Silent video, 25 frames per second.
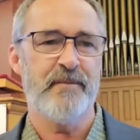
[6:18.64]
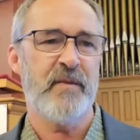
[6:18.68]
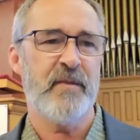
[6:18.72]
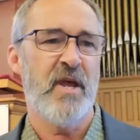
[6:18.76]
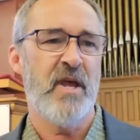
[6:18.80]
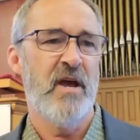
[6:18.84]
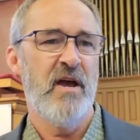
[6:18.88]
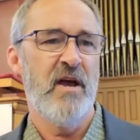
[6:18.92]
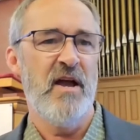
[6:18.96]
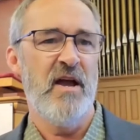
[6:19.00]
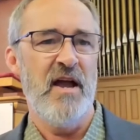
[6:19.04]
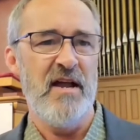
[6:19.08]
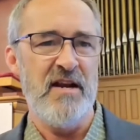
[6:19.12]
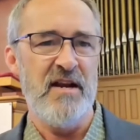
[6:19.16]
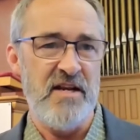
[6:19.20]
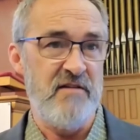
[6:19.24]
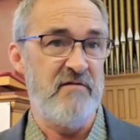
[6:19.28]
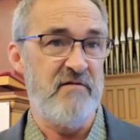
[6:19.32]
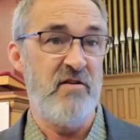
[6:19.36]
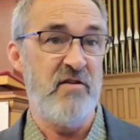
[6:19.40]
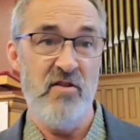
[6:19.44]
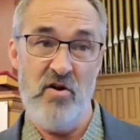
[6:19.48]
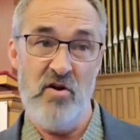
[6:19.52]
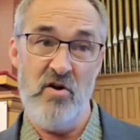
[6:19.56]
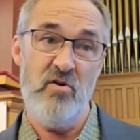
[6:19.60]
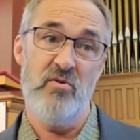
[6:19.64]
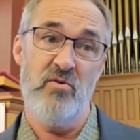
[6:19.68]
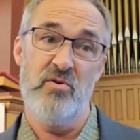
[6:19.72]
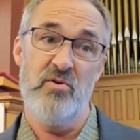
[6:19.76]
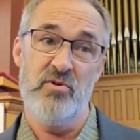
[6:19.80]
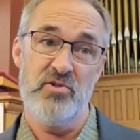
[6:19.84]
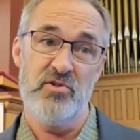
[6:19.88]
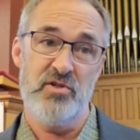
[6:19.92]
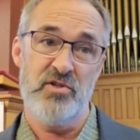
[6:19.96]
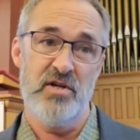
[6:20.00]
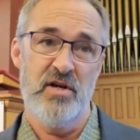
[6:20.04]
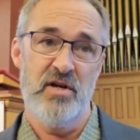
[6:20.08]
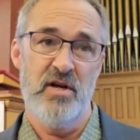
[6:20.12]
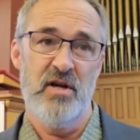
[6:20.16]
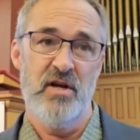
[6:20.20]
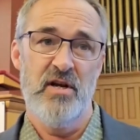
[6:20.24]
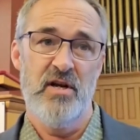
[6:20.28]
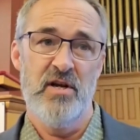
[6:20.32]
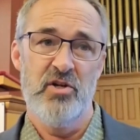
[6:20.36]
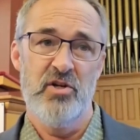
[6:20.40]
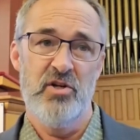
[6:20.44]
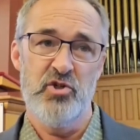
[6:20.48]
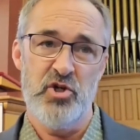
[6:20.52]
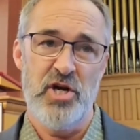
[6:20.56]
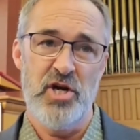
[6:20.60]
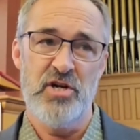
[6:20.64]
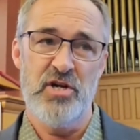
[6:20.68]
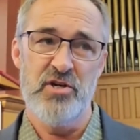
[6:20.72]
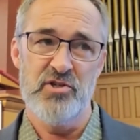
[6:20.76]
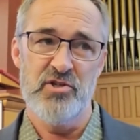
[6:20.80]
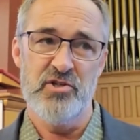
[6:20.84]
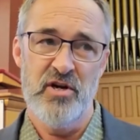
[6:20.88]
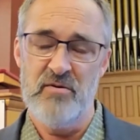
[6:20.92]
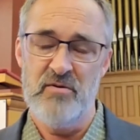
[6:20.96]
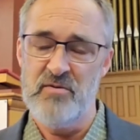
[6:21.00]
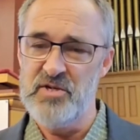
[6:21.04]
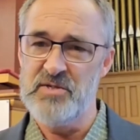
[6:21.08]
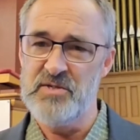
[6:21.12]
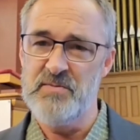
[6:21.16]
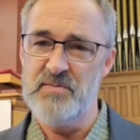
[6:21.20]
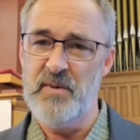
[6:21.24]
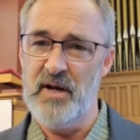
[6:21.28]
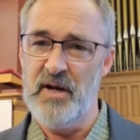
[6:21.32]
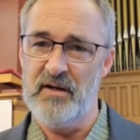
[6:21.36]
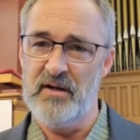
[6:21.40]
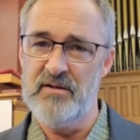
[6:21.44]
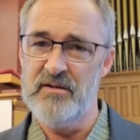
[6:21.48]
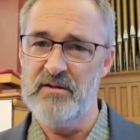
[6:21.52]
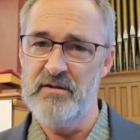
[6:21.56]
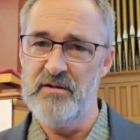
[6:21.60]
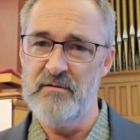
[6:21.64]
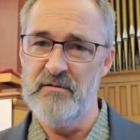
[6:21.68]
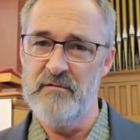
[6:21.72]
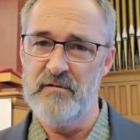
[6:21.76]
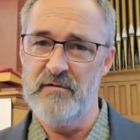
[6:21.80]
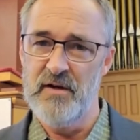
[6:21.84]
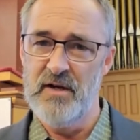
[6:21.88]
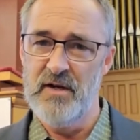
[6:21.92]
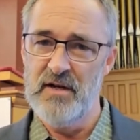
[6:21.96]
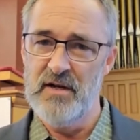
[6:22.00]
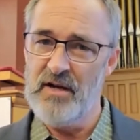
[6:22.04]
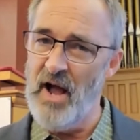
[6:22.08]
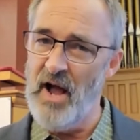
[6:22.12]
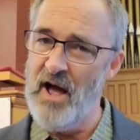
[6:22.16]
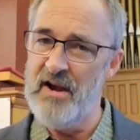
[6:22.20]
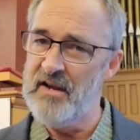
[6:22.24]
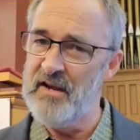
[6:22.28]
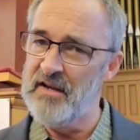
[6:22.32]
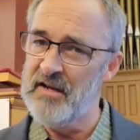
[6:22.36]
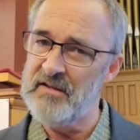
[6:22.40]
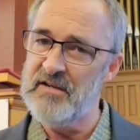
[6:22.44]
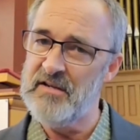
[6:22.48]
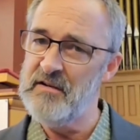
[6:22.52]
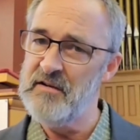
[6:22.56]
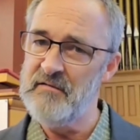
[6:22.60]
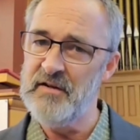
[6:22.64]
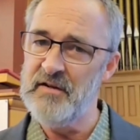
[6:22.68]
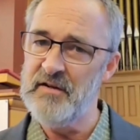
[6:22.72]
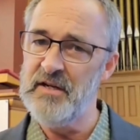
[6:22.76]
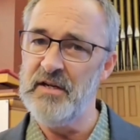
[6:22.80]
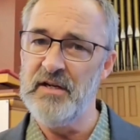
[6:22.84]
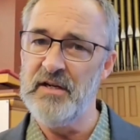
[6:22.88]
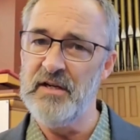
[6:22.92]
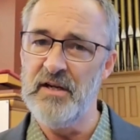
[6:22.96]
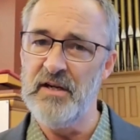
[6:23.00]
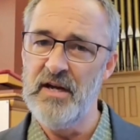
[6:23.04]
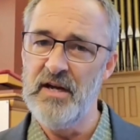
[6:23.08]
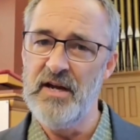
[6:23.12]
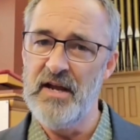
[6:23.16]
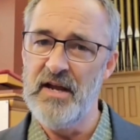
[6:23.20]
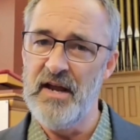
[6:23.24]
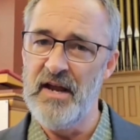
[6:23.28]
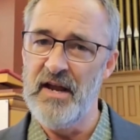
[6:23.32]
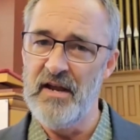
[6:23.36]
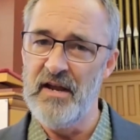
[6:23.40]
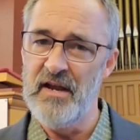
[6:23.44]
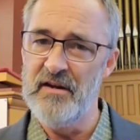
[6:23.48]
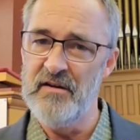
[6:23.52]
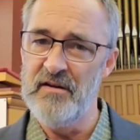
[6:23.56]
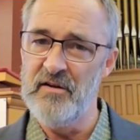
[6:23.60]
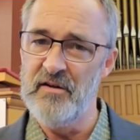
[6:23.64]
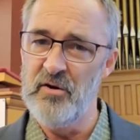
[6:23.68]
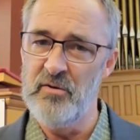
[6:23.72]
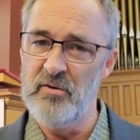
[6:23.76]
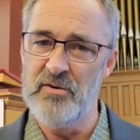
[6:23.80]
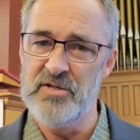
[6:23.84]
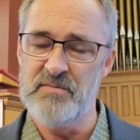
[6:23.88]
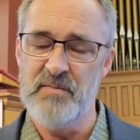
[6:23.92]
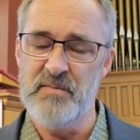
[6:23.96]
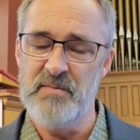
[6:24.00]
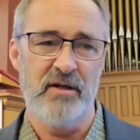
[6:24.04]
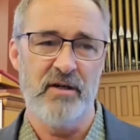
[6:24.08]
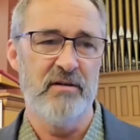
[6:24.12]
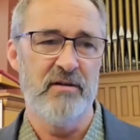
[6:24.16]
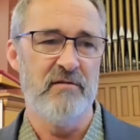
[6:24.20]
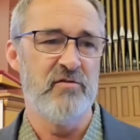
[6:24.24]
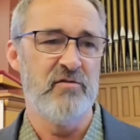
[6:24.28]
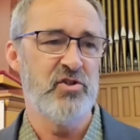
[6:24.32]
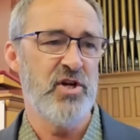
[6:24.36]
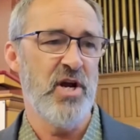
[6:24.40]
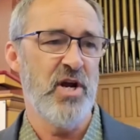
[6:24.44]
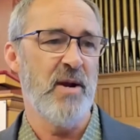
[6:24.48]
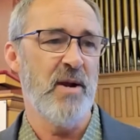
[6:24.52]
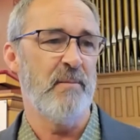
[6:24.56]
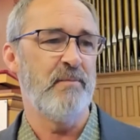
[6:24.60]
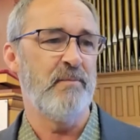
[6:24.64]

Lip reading: And even those change their respective connectivity and their respective shape.